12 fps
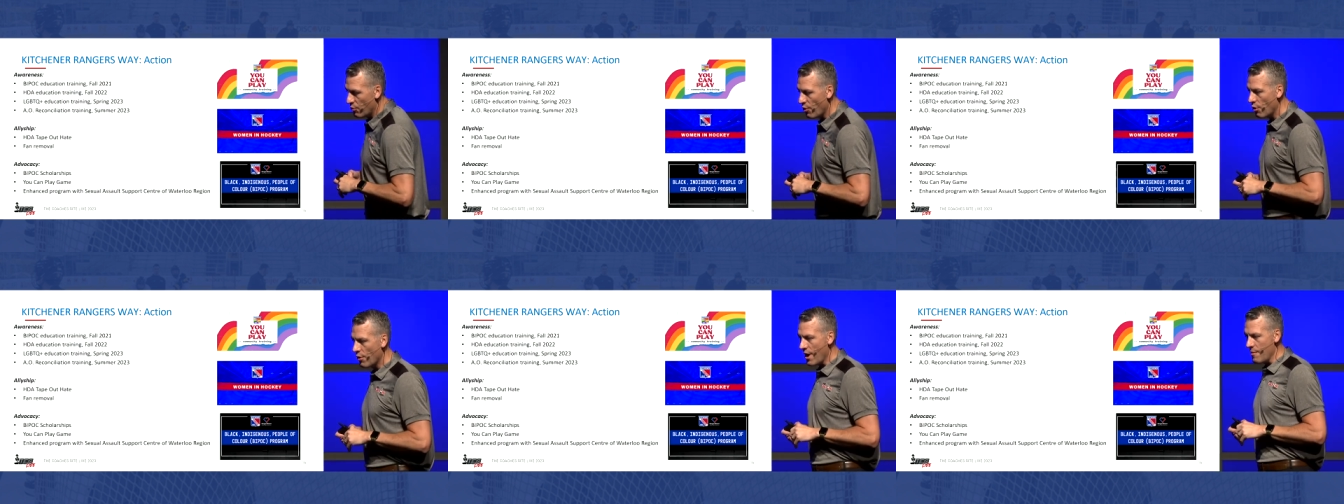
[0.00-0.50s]

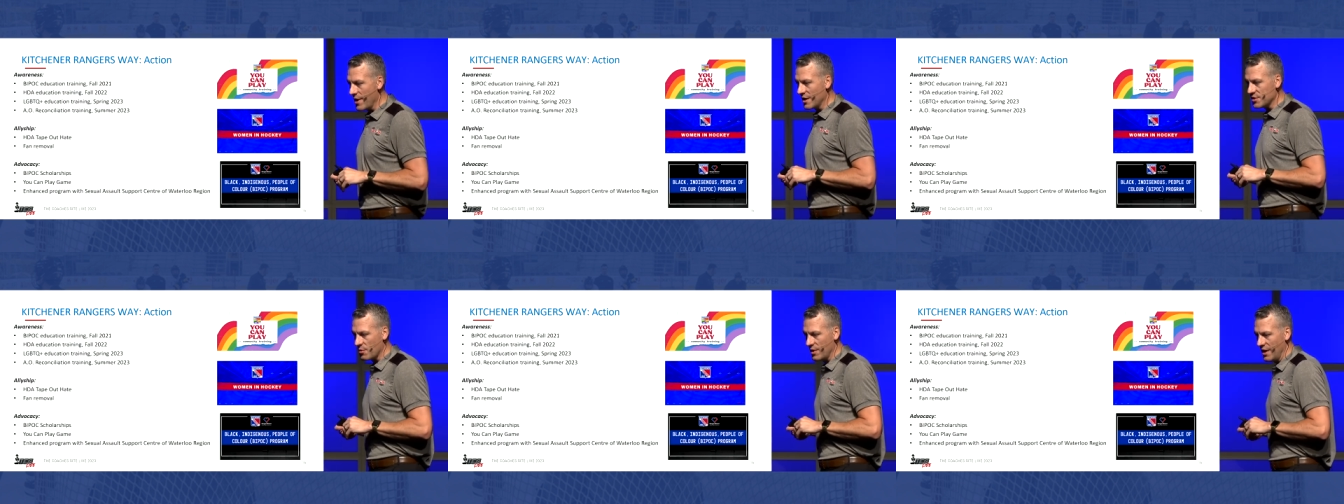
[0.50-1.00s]
programming
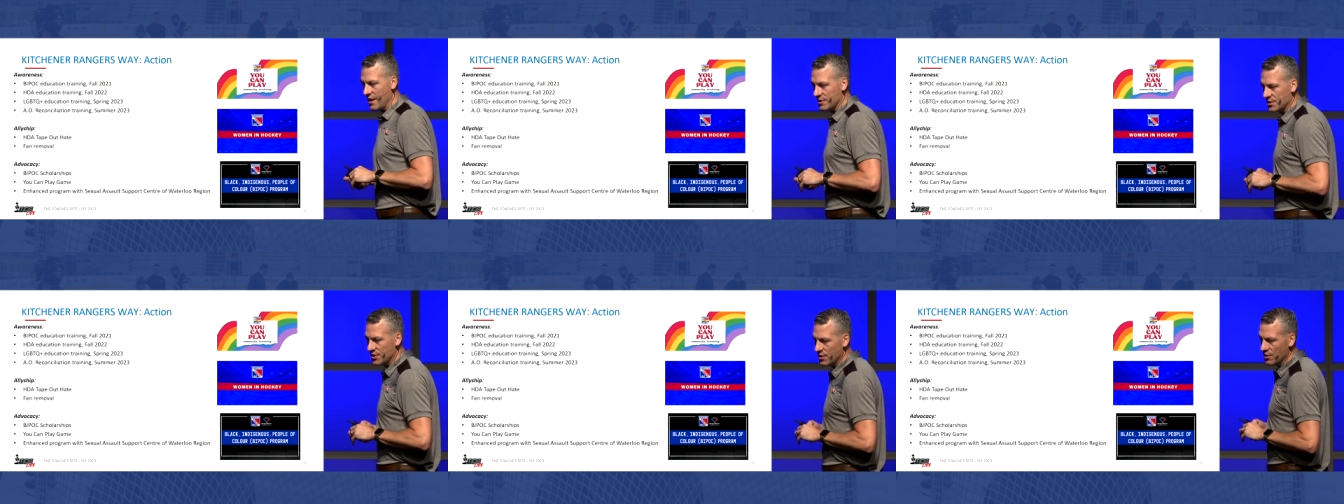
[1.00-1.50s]
as it
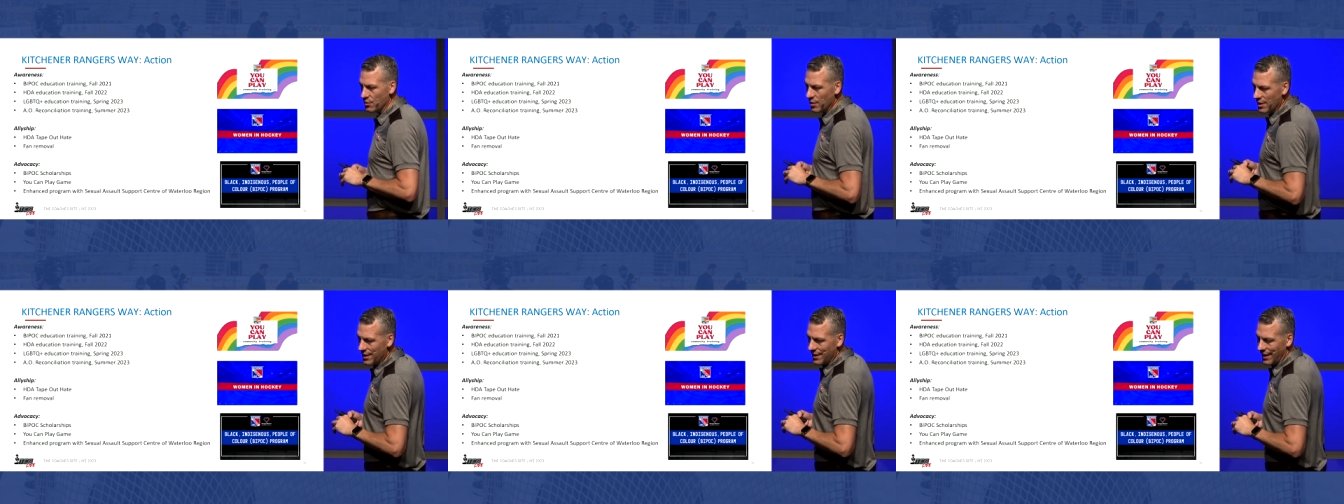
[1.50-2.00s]
relates
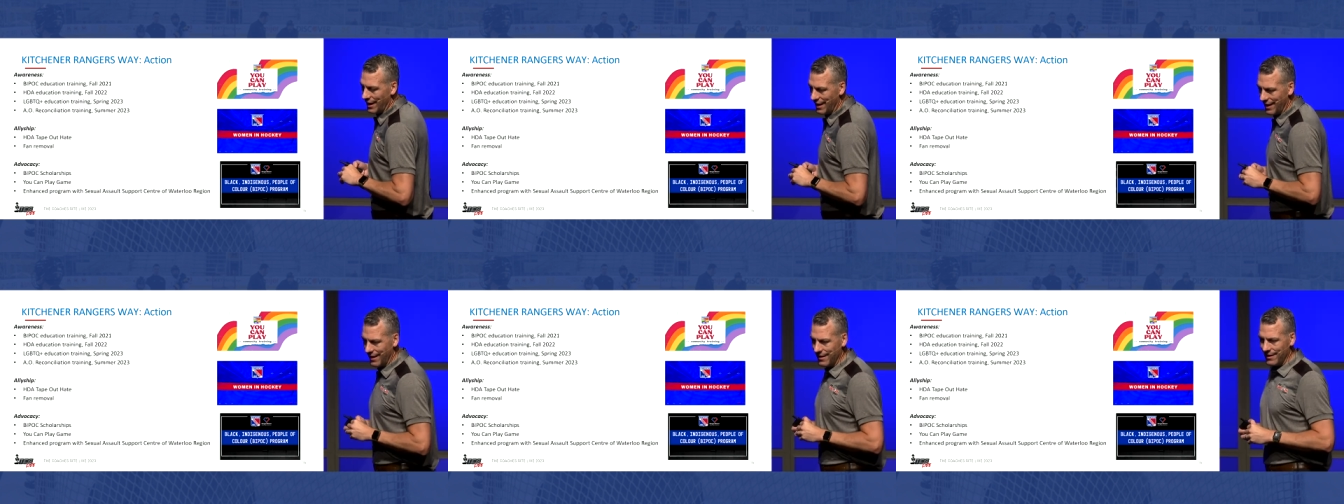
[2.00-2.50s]
to
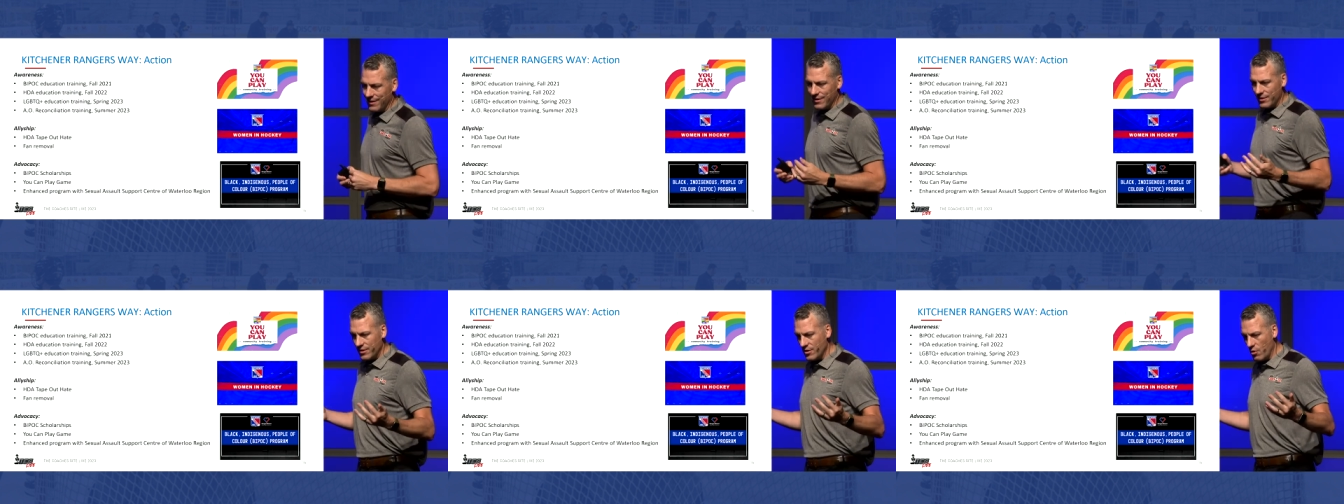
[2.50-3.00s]

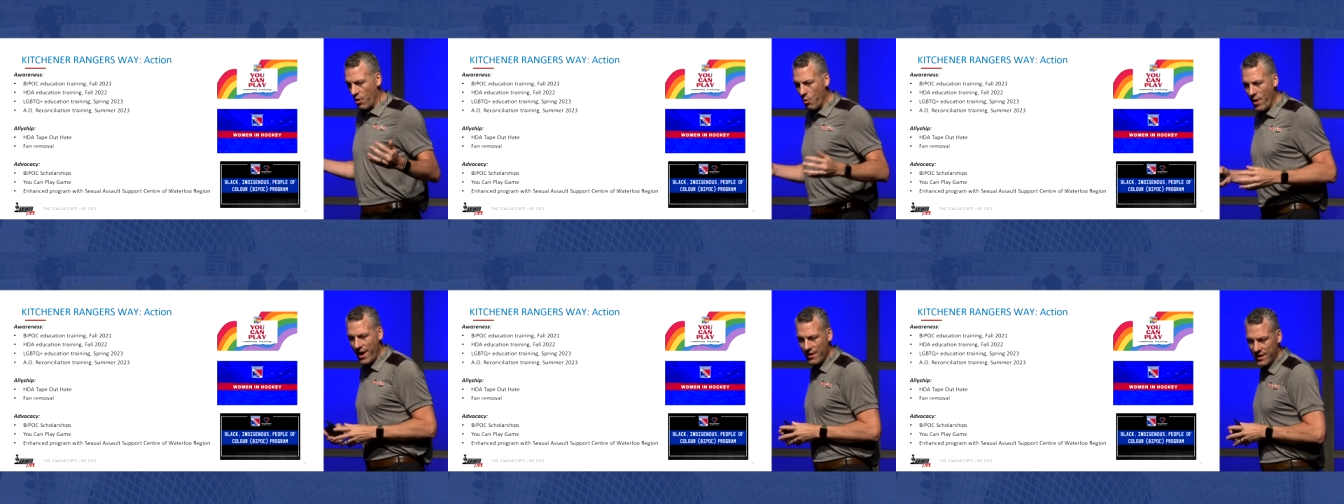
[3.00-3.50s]

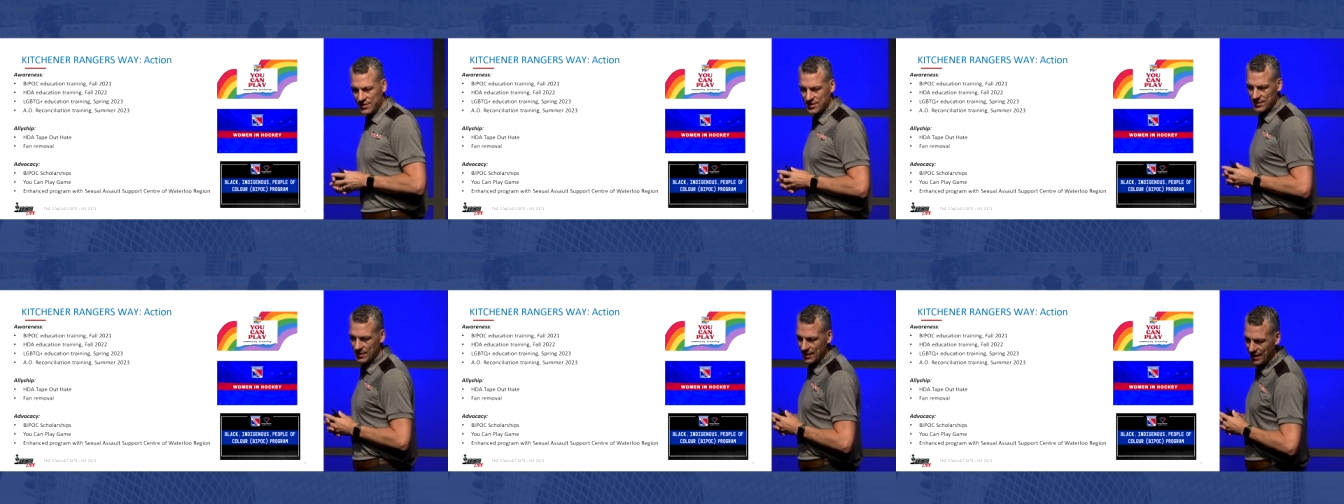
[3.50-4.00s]

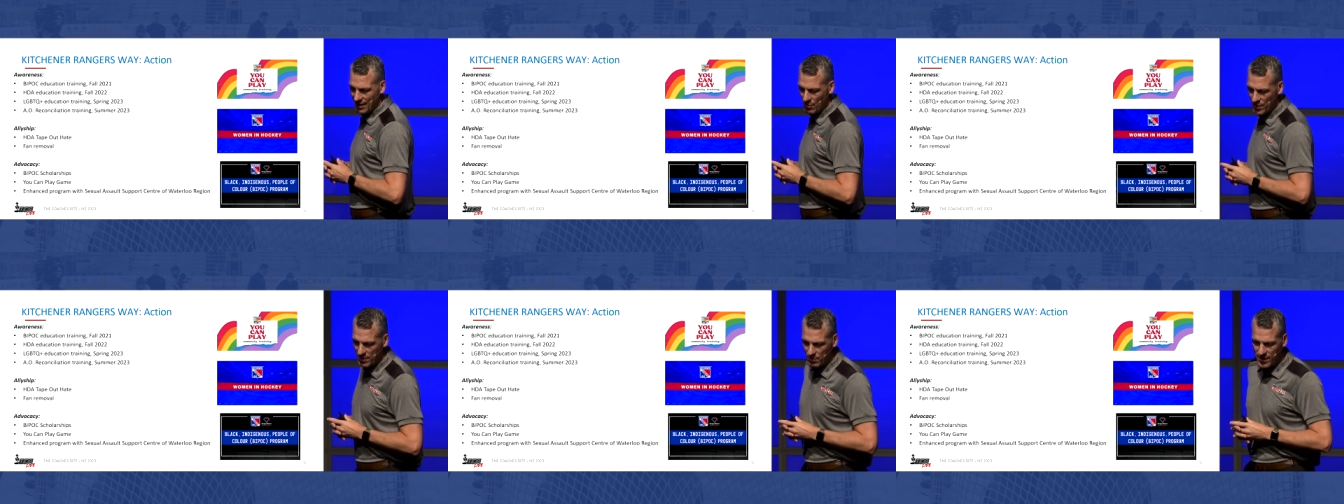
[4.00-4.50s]
awareness.
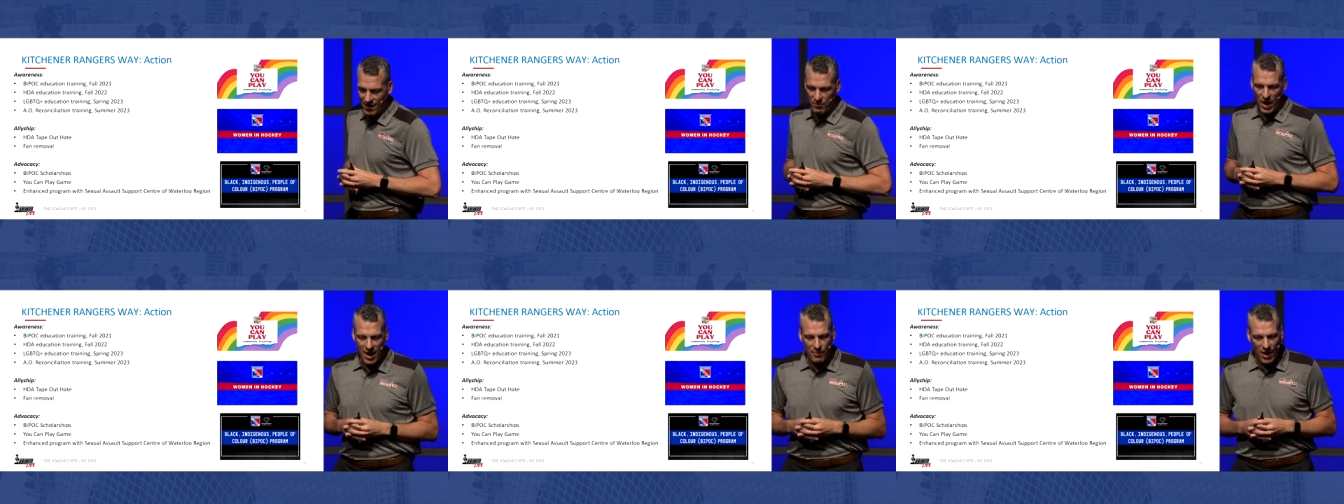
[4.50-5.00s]
We
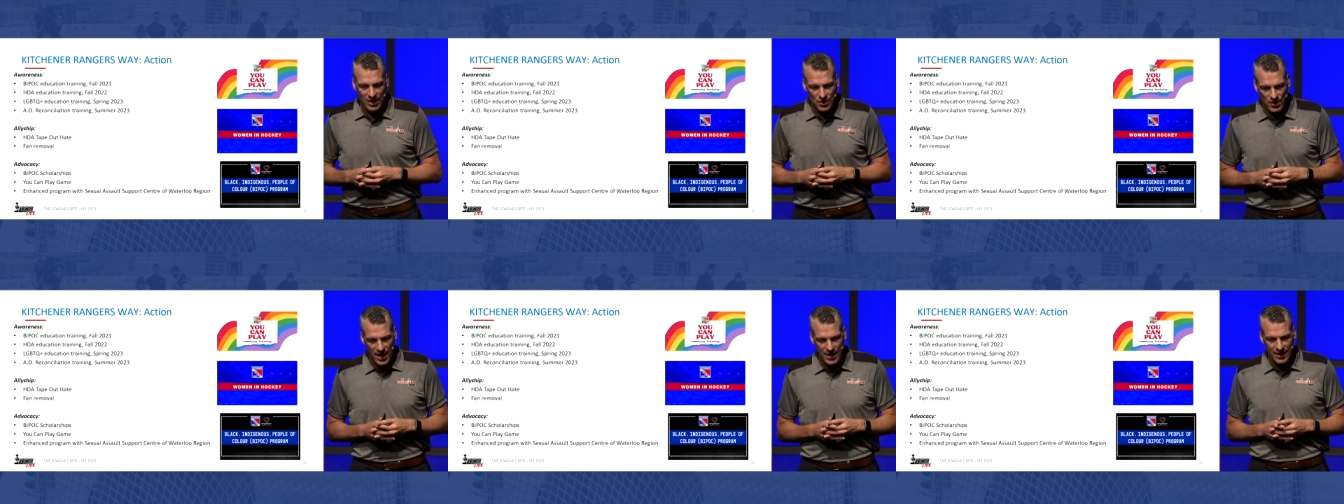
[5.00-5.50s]
have BIPOC
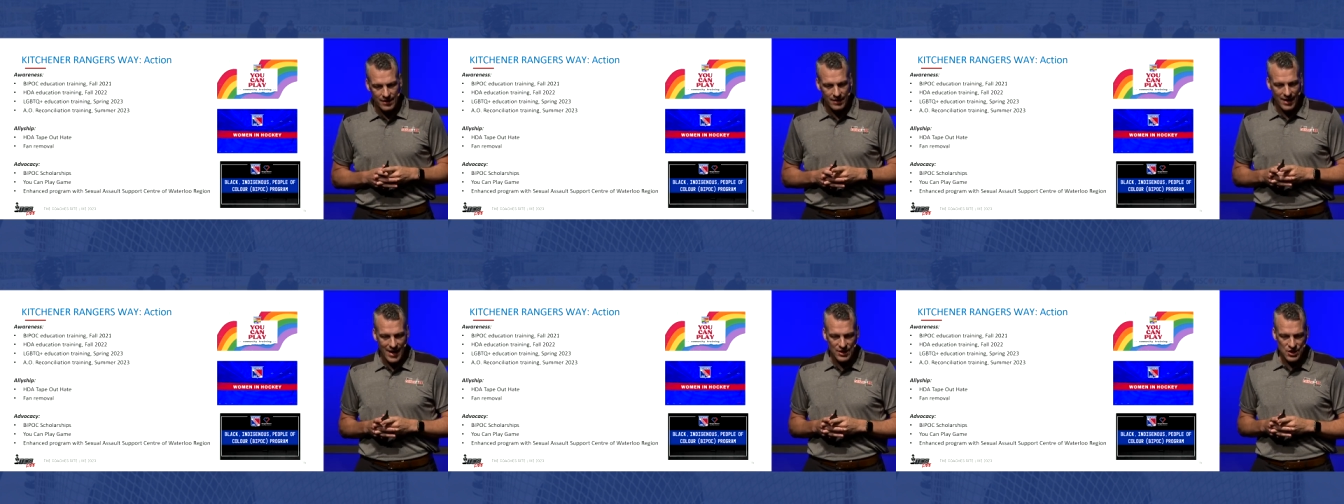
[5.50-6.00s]
training,
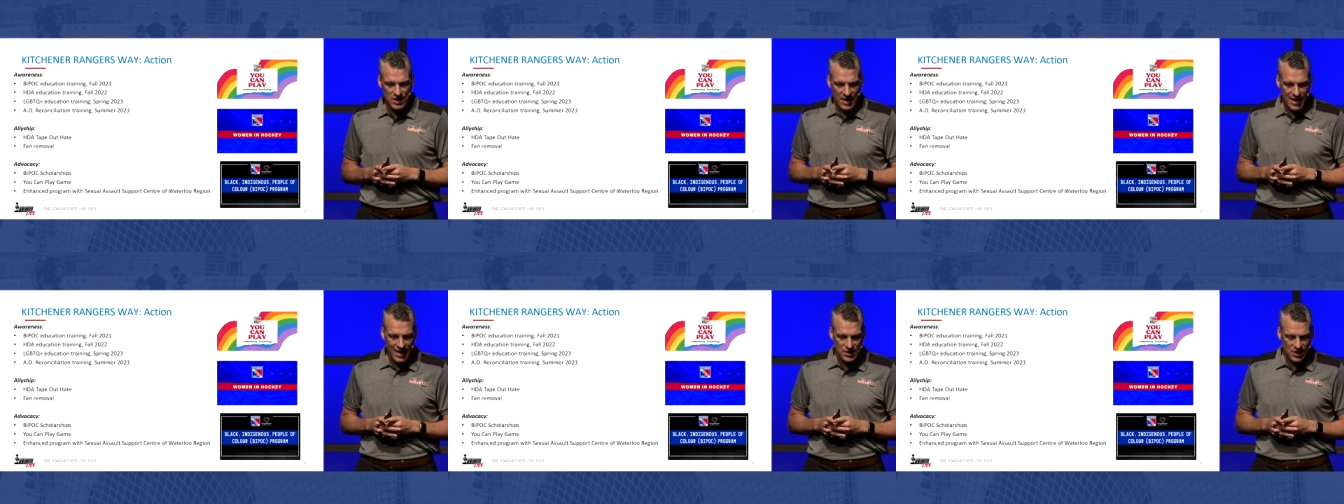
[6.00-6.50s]

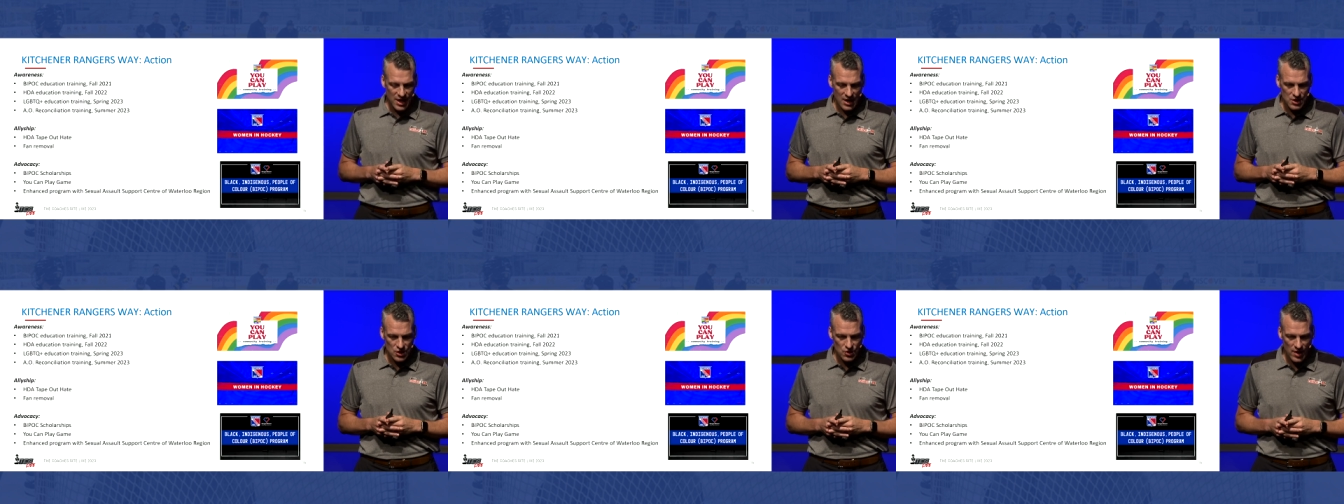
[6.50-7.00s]
HDA
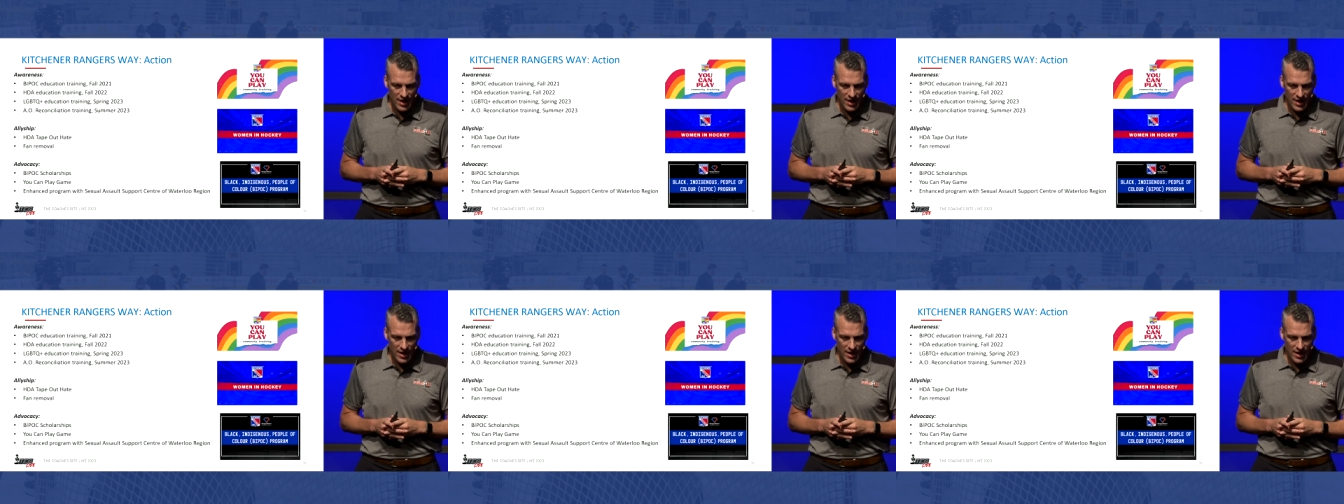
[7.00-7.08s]
education